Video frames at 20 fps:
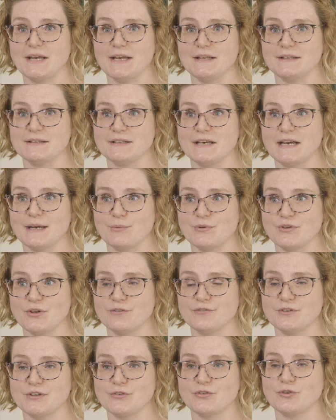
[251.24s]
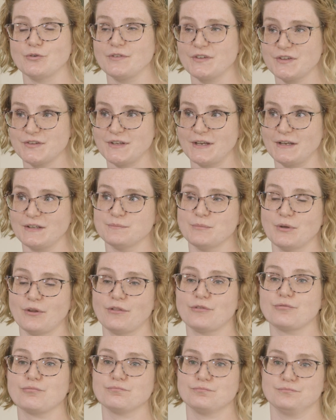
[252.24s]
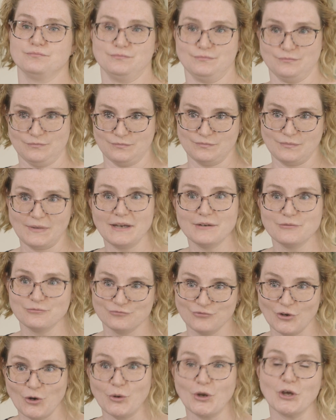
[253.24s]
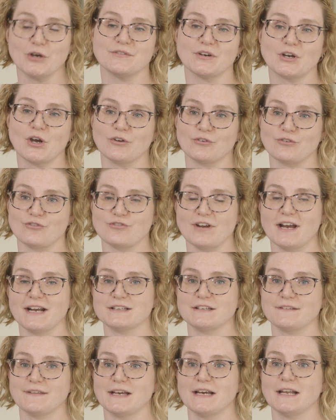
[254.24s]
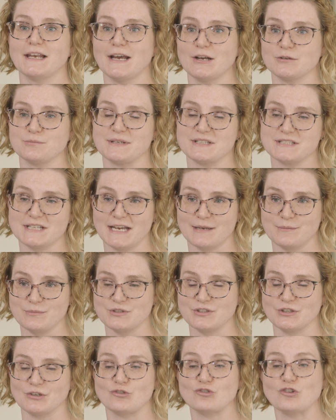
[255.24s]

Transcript: and I was offered a sort of a six month rollover contract and that allowed me time to